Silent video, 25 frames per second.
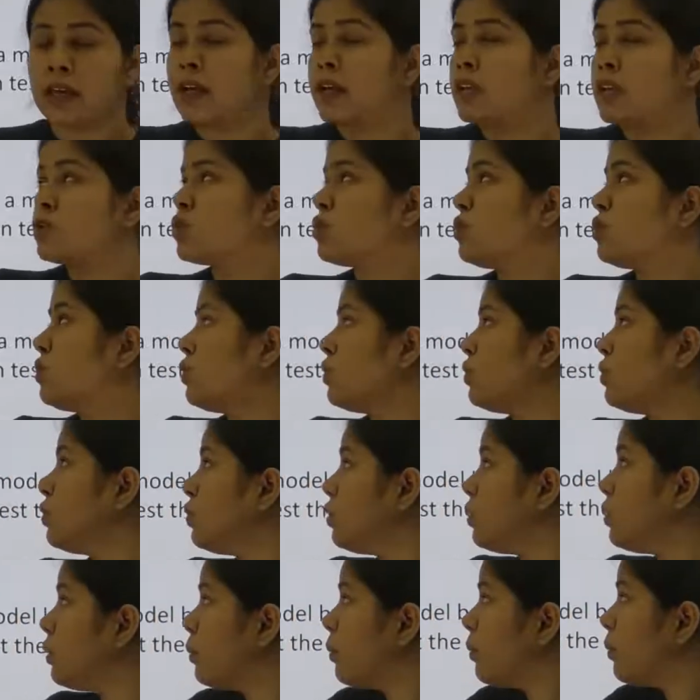So
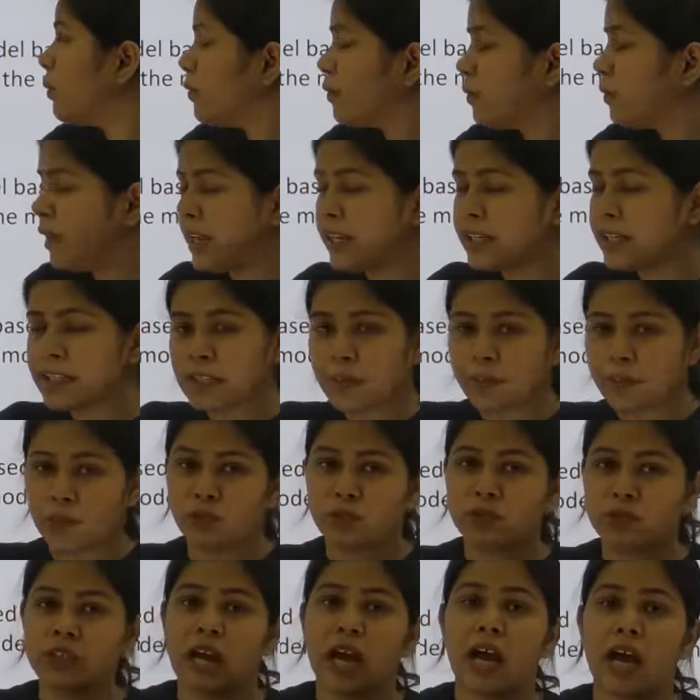let's
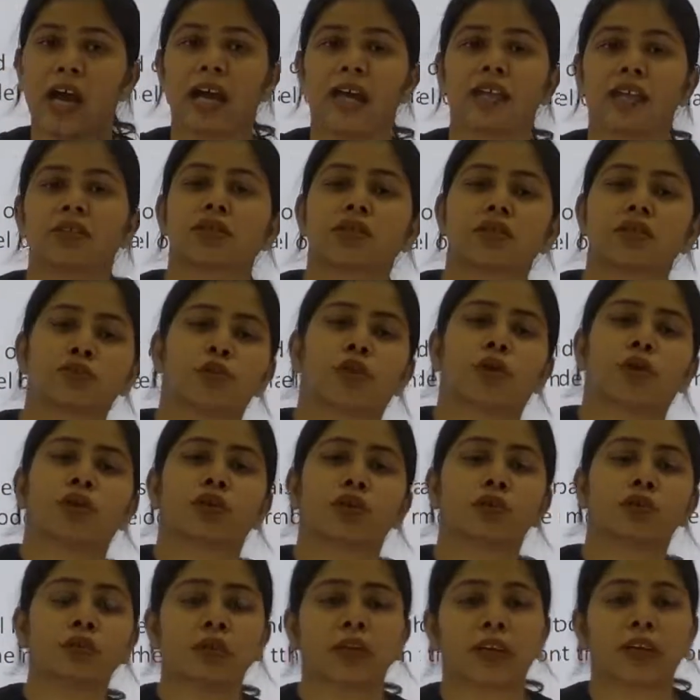suppose I just want
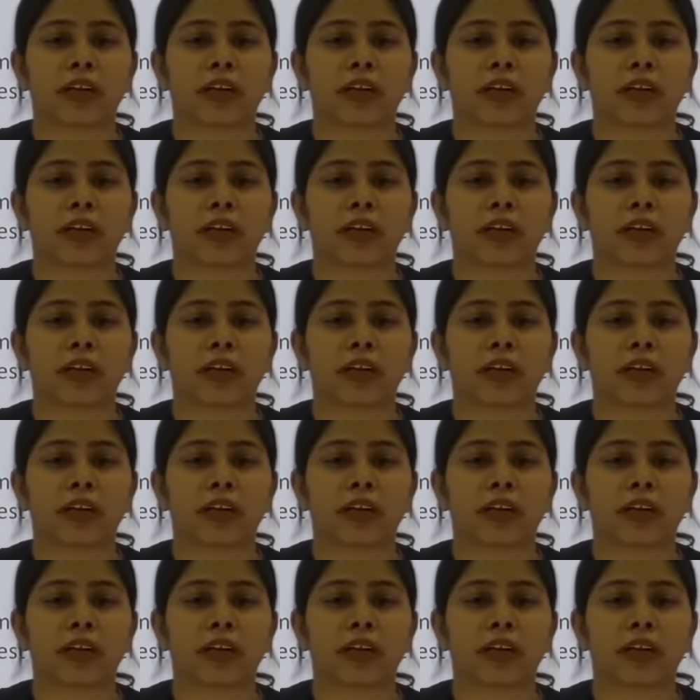to